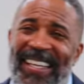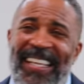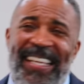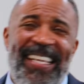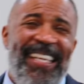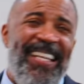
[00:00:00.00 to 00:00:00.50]

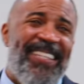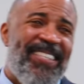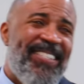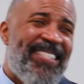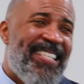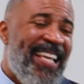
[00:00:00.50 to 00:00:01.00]
He doesn't
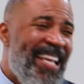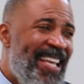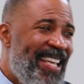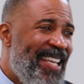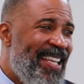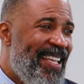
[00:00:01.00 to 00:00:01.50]
see
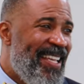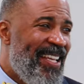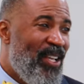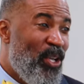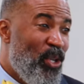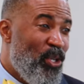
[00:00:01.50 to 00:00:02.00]

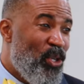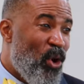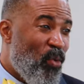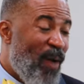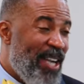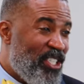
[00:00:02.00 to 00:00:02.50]
your
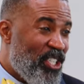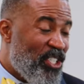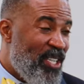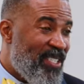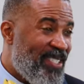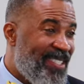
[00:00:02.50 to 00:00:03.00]
righteousness.